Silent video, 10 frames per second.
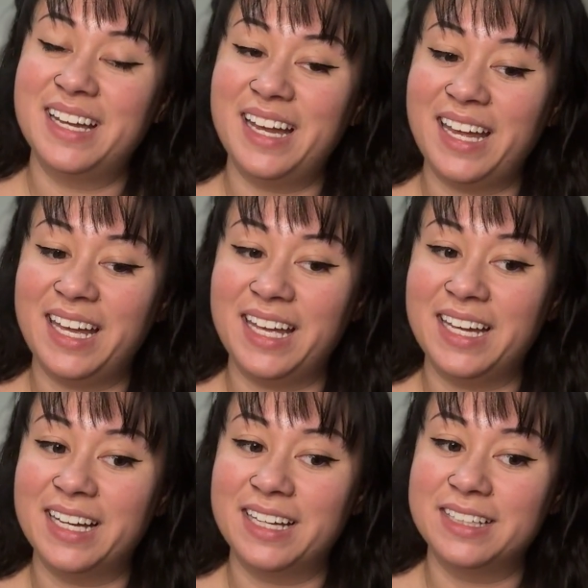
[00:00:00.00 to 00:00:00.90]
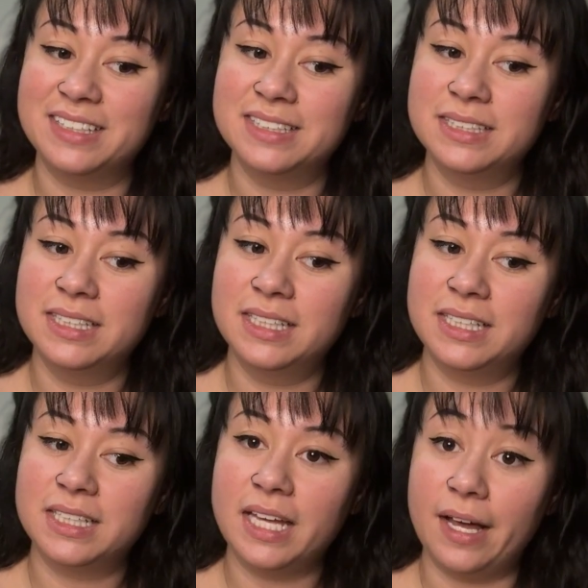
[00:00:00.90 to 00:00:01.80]
And
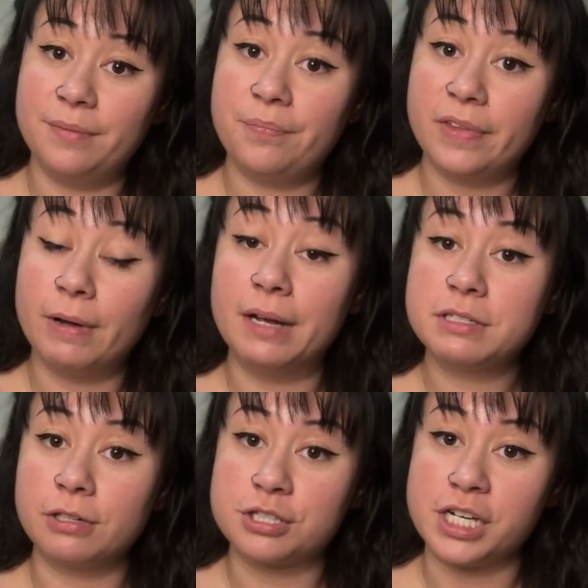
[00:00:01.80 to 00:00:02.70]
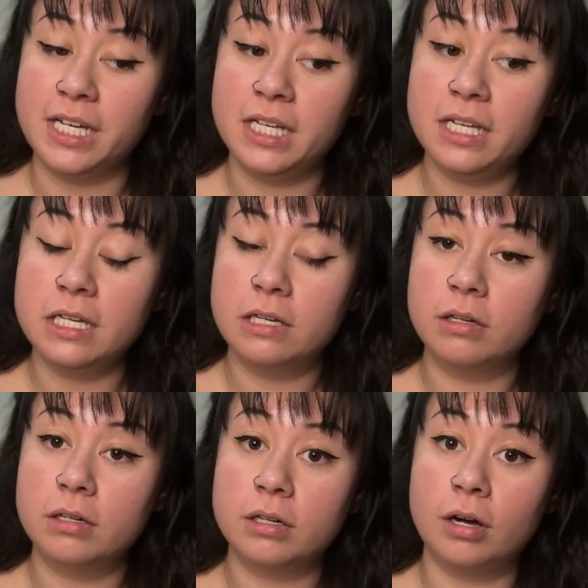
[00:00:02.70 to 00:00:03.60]
yeah, when I was crocheting it
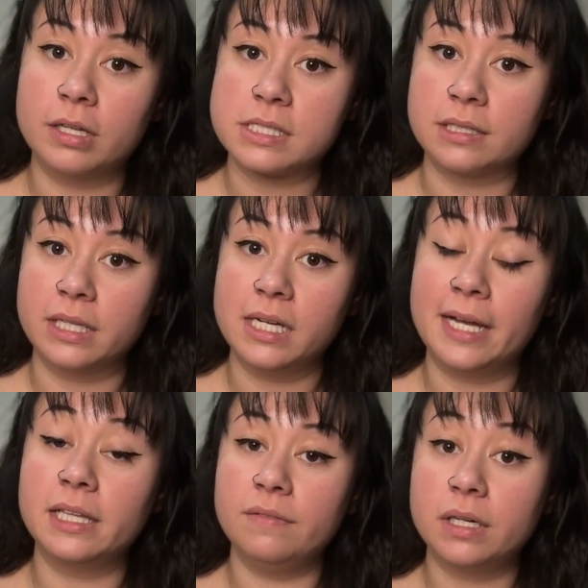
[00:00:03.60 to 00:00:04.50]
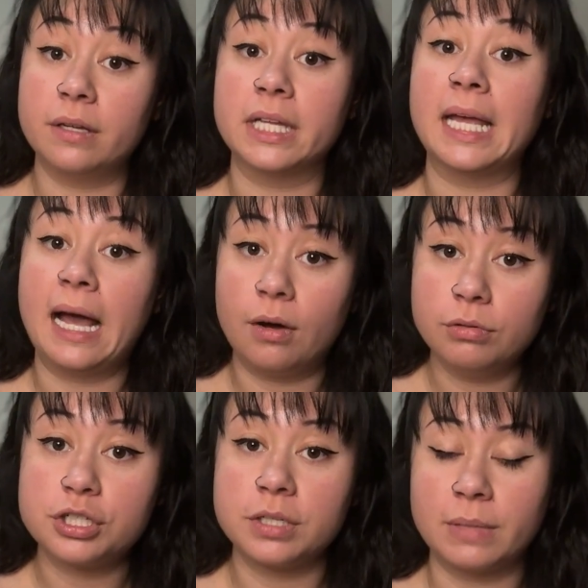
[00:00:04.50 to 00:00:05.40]
constantly, I'd leave it on the
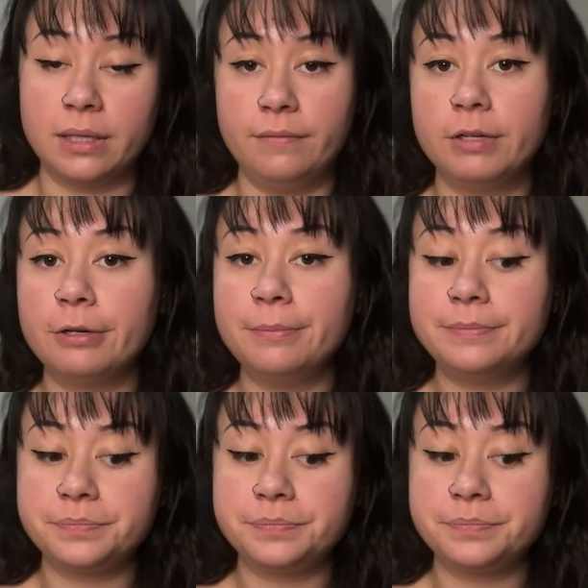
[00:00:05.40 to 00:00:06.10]
couch in my living room,